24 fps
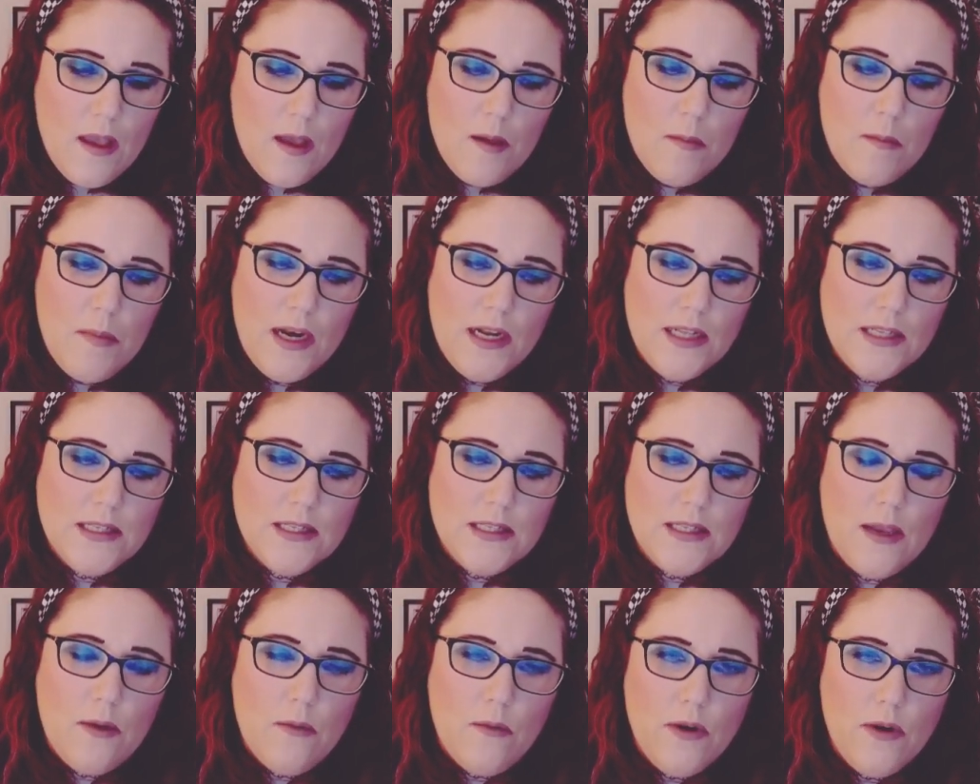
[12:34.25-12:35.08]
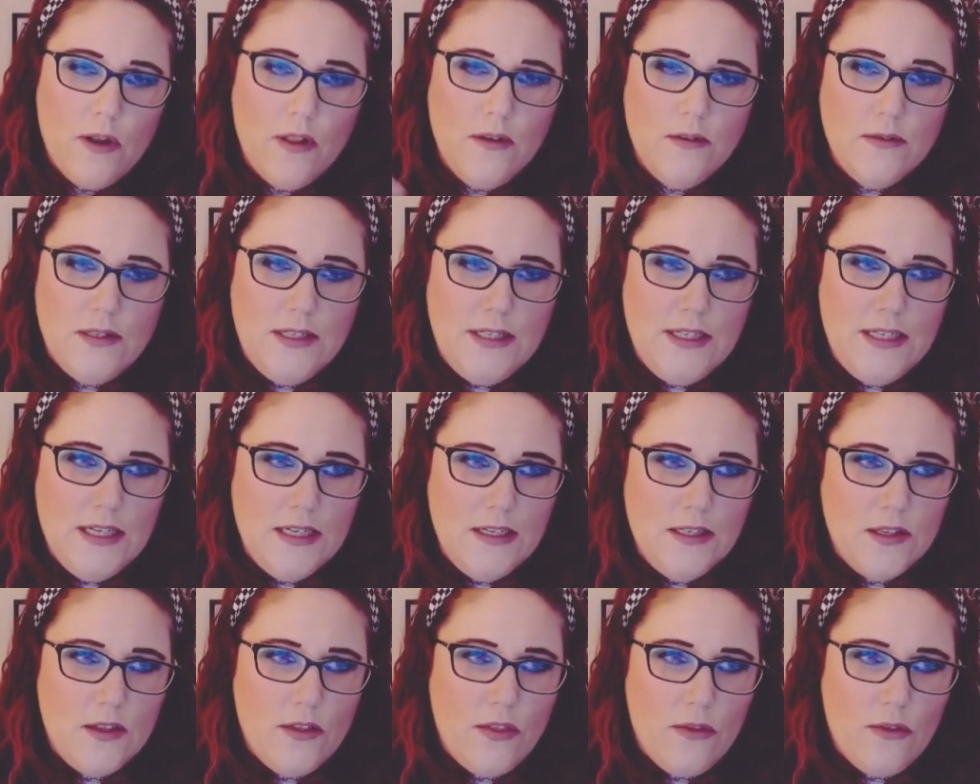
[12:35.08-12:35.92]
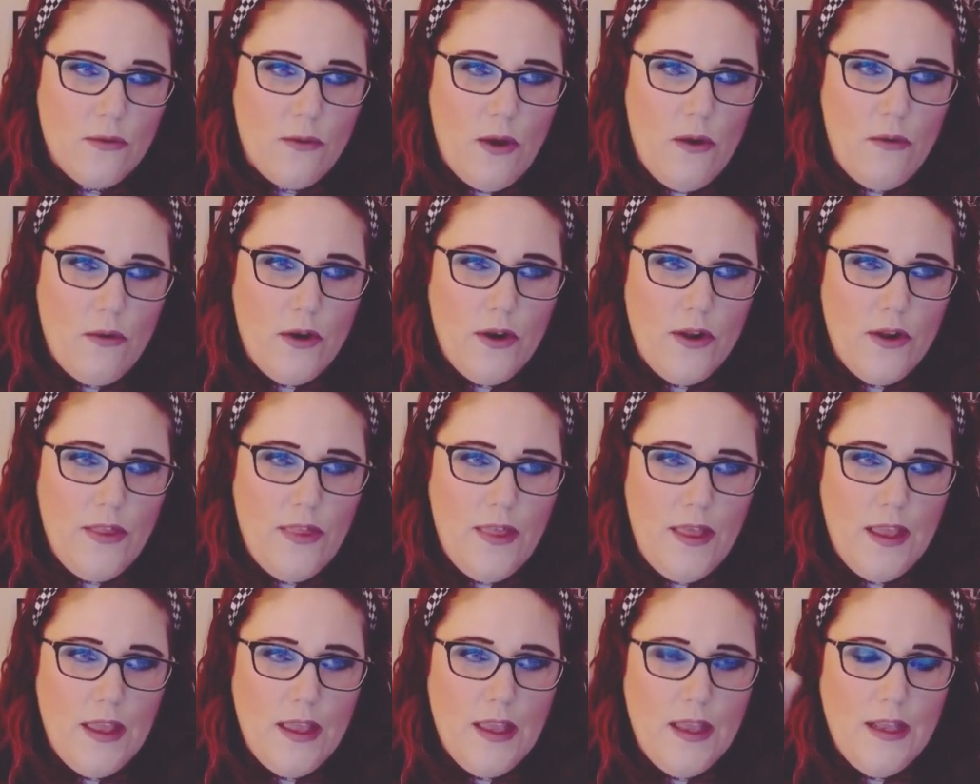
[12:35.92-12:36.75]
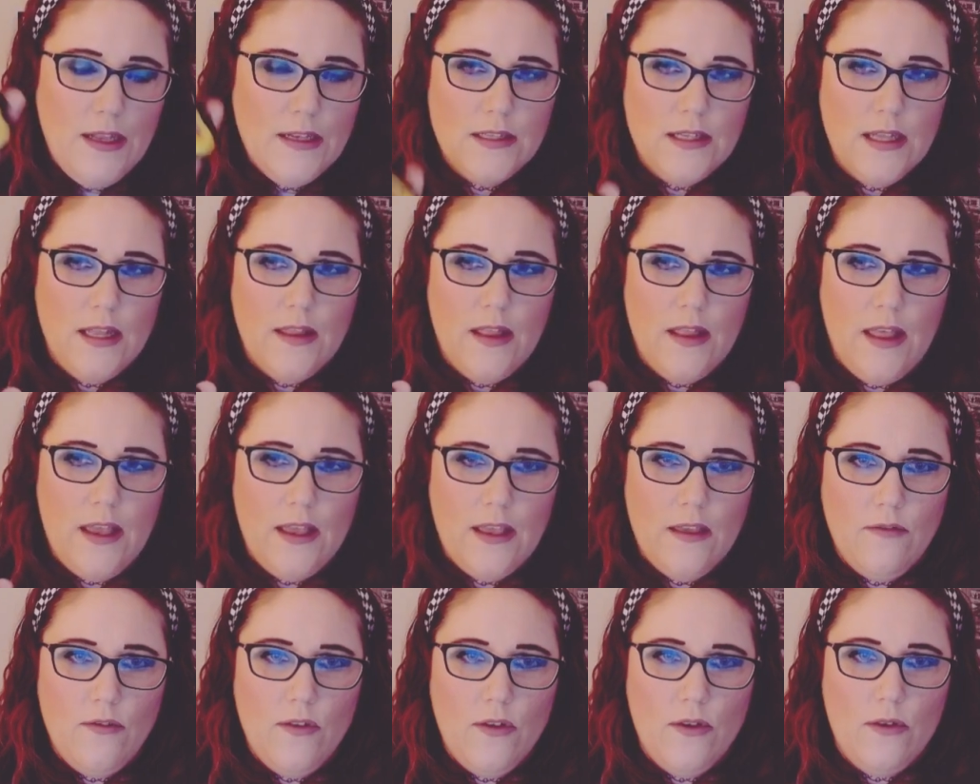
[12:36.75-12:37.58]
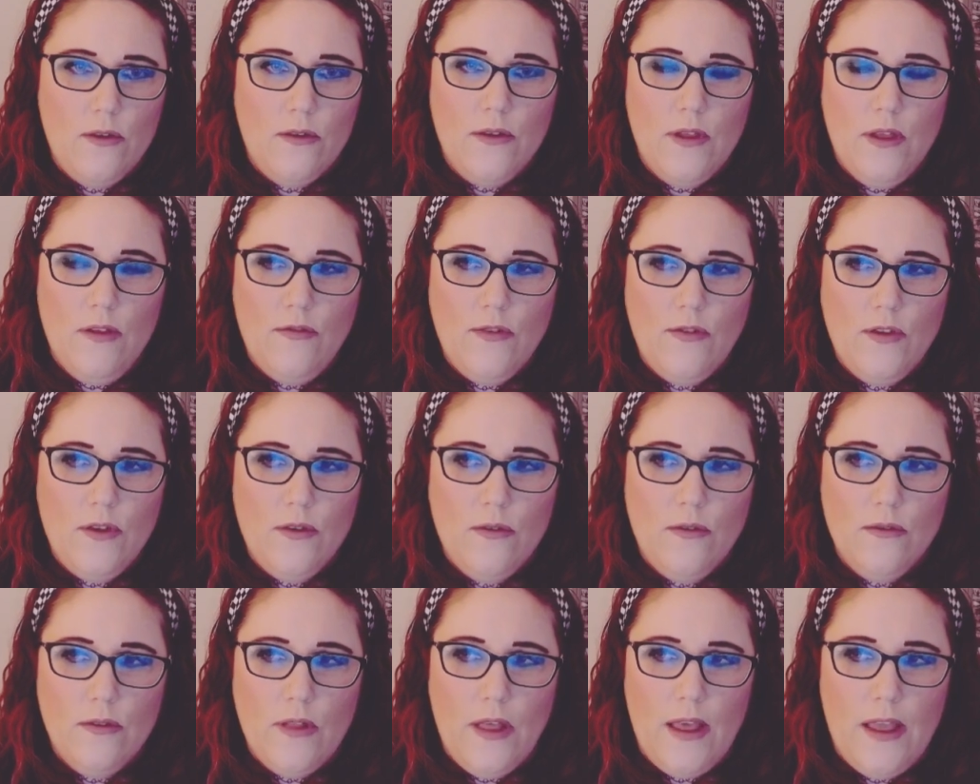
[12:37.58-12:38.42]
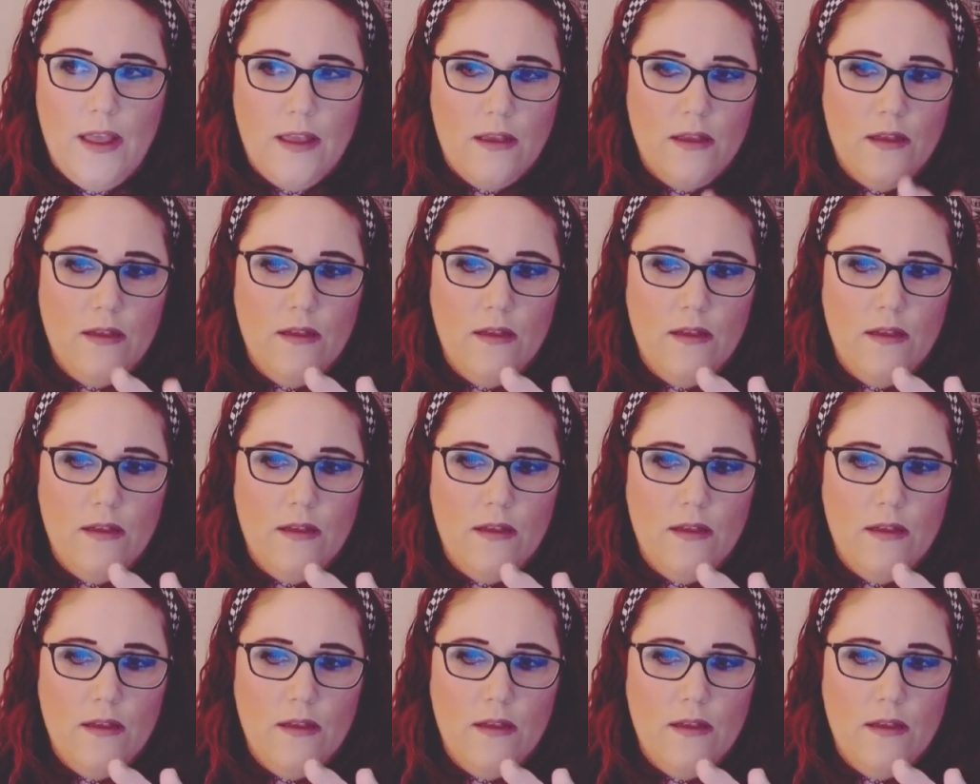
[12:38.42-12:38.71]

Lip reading: But it's like one of those disc thrower thingies, and like if you like